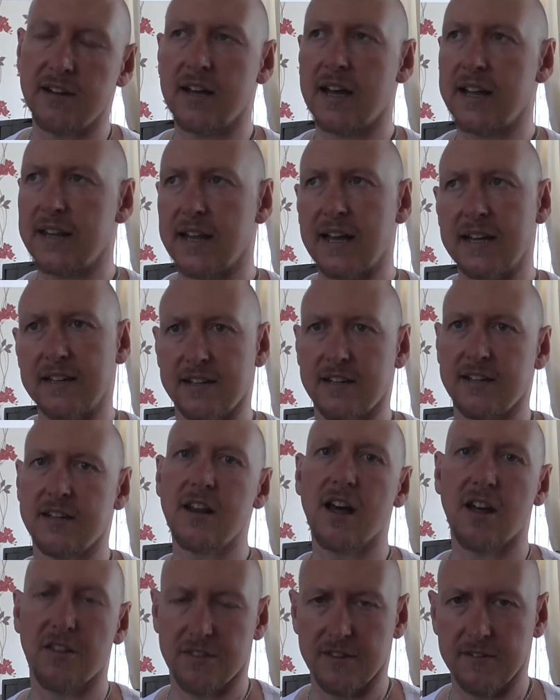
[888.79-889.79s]
and that did
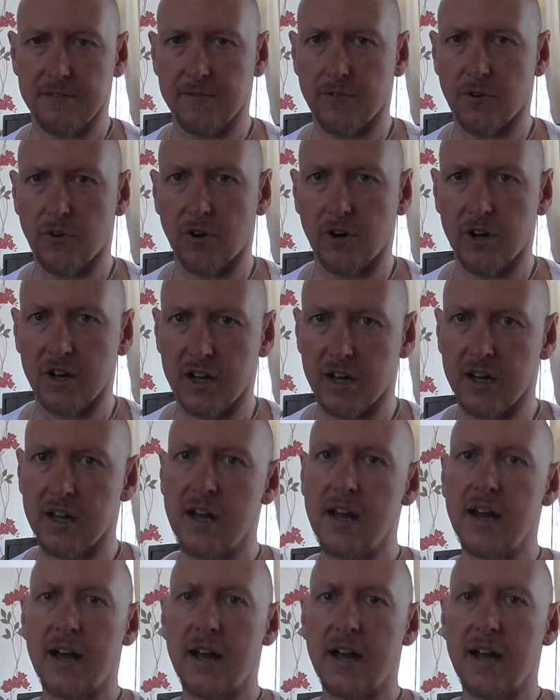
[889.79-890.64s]
nothing for her.